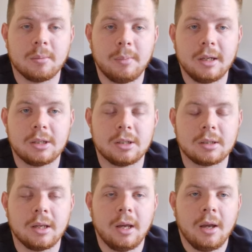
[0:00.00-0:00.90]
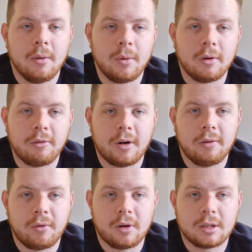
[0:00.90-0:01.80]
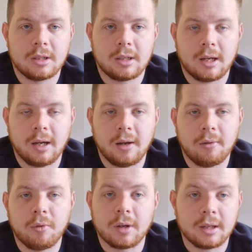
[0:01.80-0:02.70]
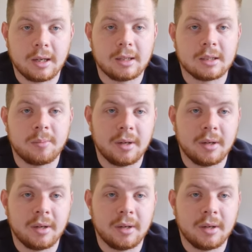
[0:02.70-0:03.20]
some beaches, we were very fortunate to have one of the nicest